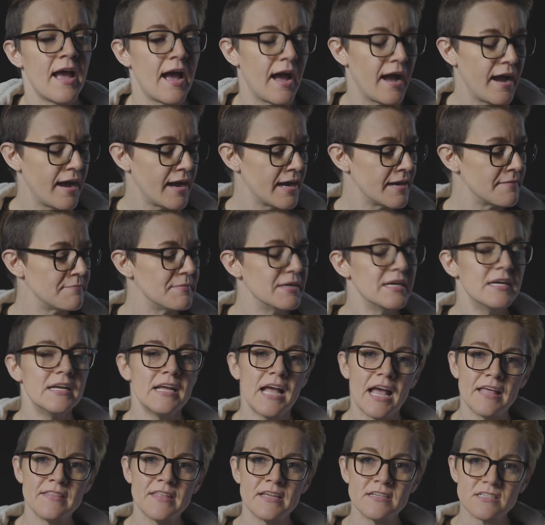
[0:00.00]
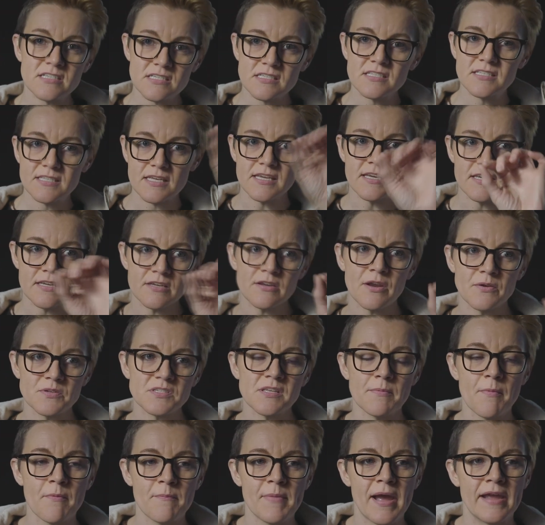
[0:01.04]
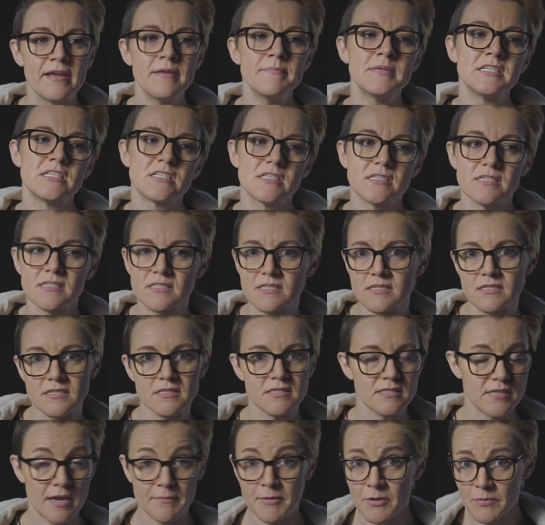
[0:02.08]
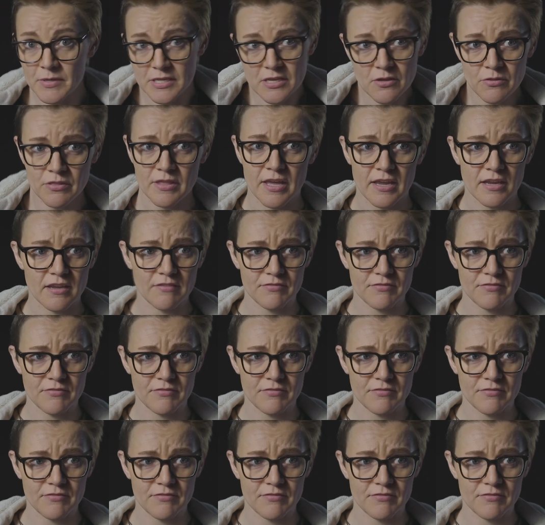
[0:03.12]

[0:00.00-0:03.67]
And then just see, some of my images and tell me what you think.